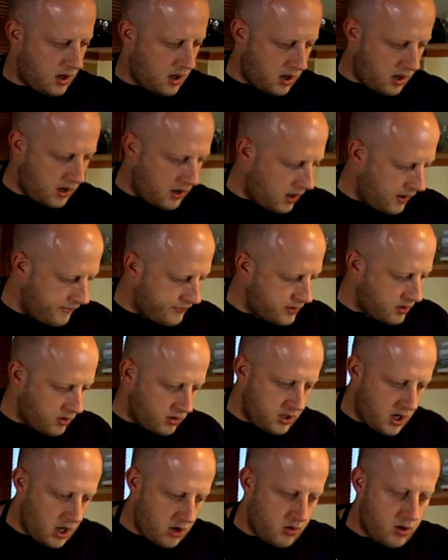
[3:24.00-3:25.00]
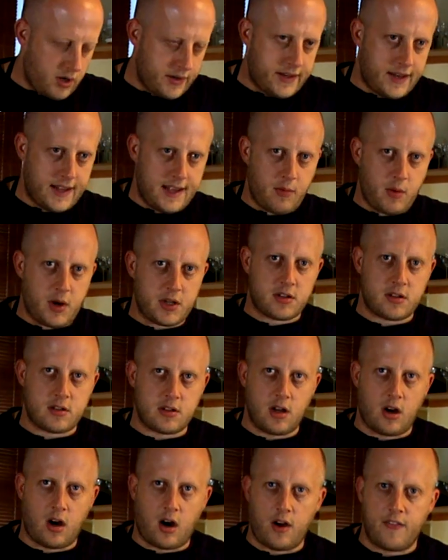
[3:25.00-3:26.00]
I've got no idea where to
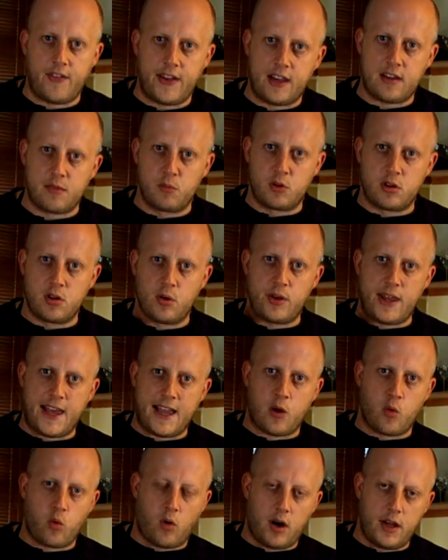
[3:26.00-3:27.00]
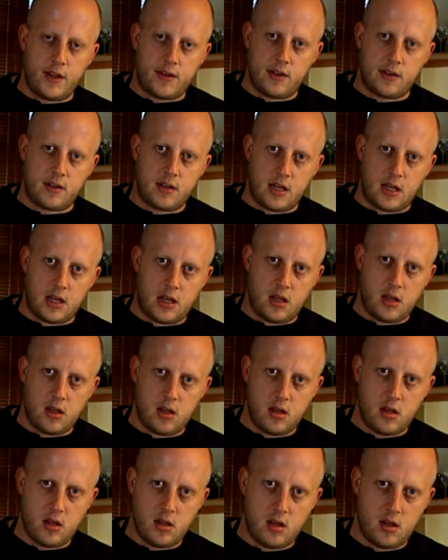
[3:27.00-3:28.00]
start. I think it's something to do with egg whites, isn't it?
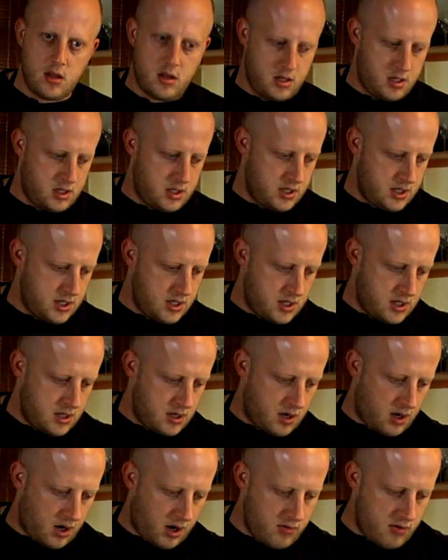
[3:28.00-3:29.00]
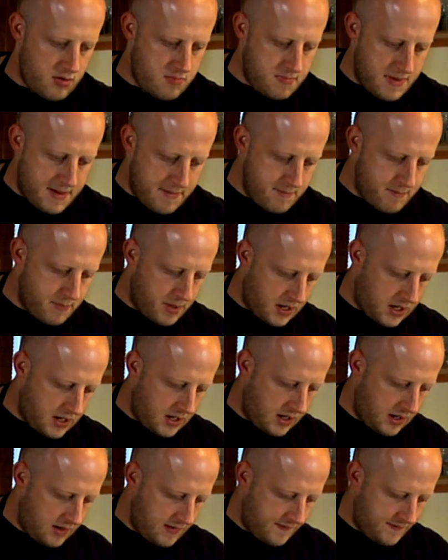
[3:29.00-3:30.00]
I remember
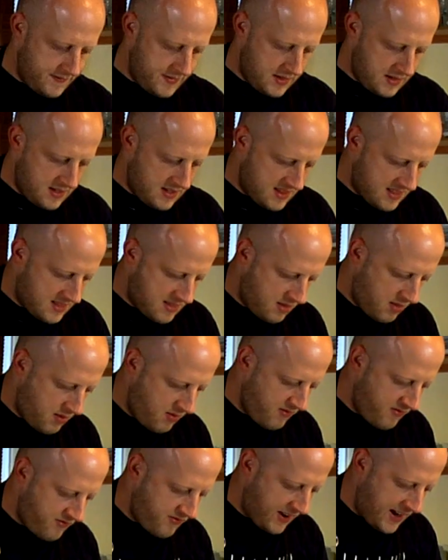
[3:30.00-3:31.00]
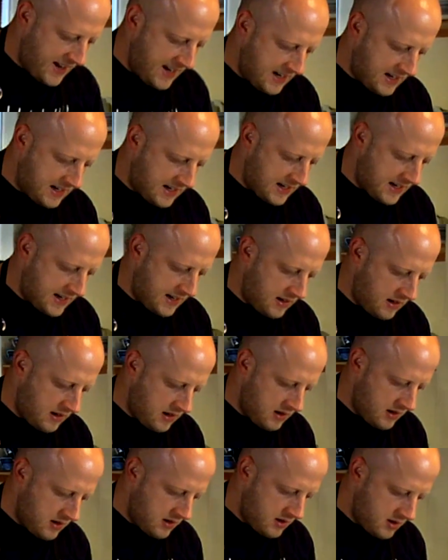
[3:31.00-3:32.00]
vaguely
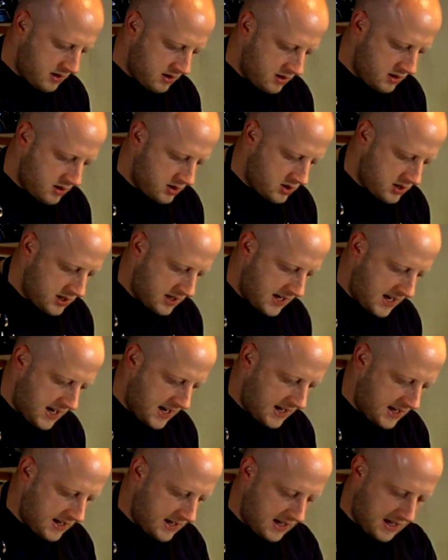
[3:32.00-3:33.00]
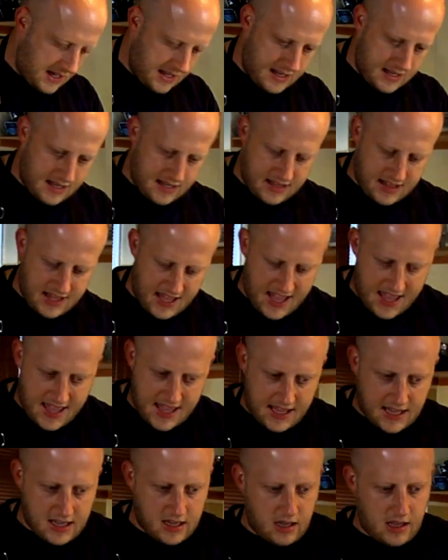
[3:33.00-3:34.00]
hitting the
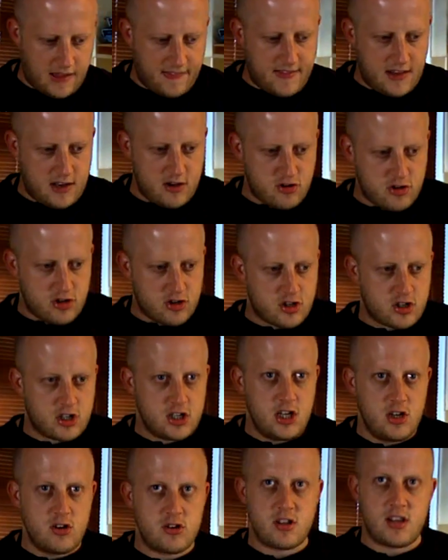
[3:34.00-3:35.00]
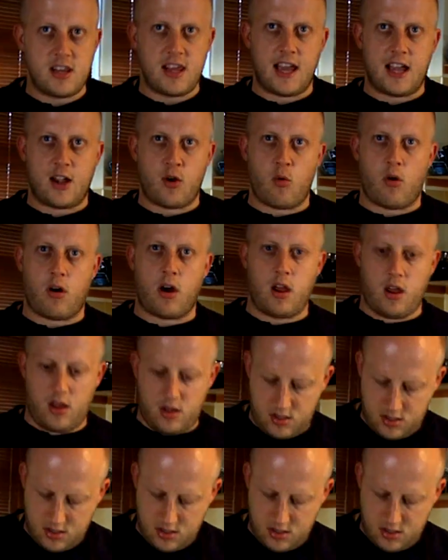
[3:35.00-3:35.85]
egg and then just using the egg white.